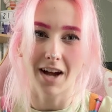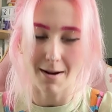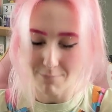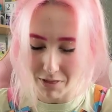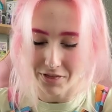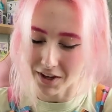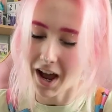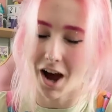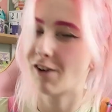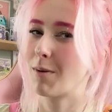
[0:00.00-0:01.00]

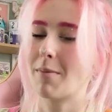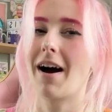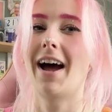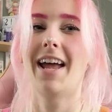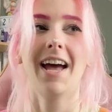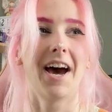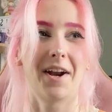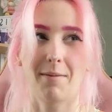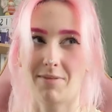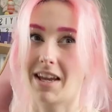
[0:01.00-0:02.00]
went by, and
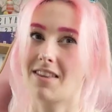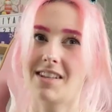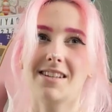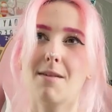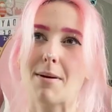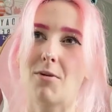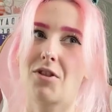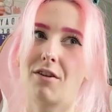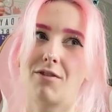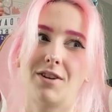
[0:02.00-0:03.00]
I'm thinking, this is a bit more
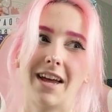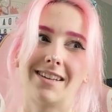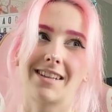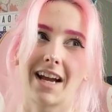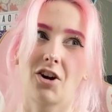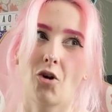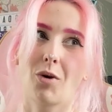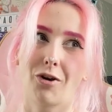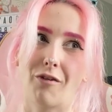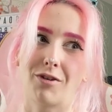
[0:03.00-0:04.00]
than a few days. Like, I don't know what
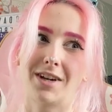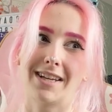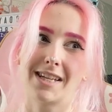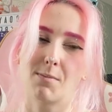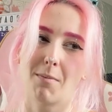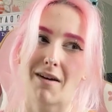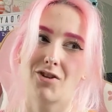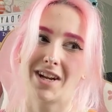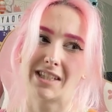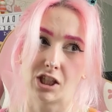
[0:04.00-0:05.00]
your few days is, but my
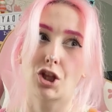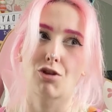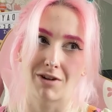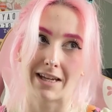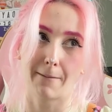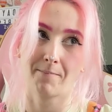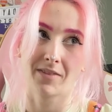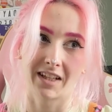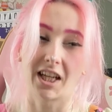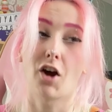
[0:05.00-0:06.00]
few days is three.
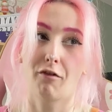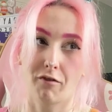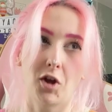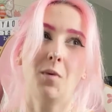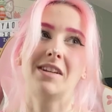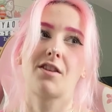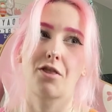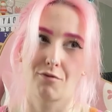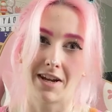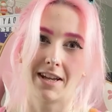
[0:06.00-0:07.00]
Like, a few is
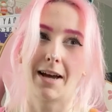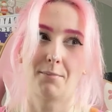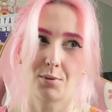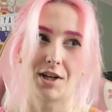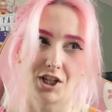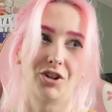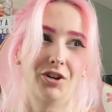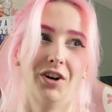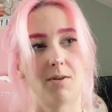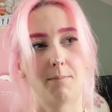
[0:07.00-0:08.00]
three, I'm pretty
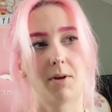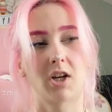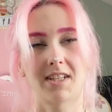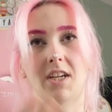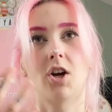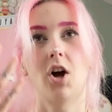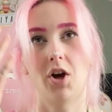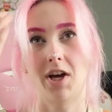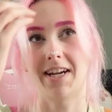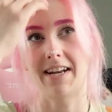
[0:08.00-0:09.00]
sure. Because I've not
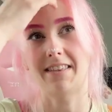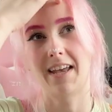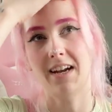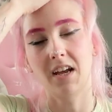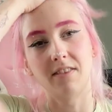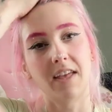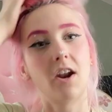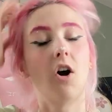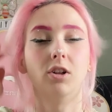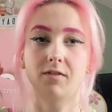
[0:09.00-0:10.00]
heard anything, and then
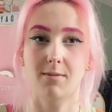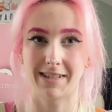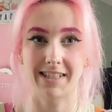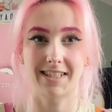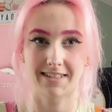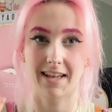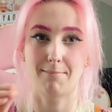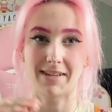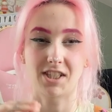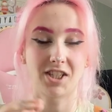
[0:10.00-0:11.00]
all of the
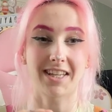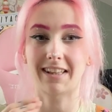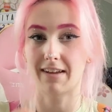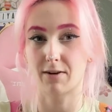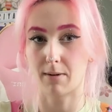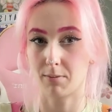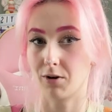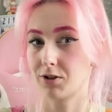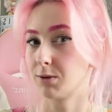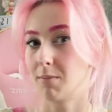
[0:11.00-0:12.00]
messages I'd left on my
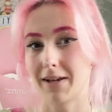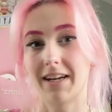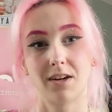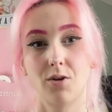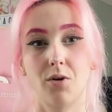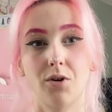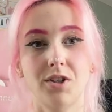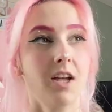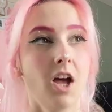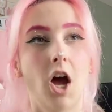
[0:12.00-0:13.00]
portal were being ignored.
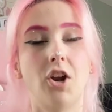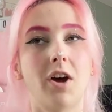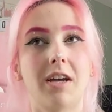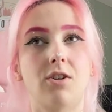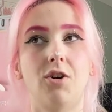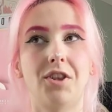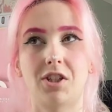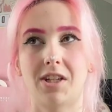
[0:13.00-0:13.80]
And not ignored,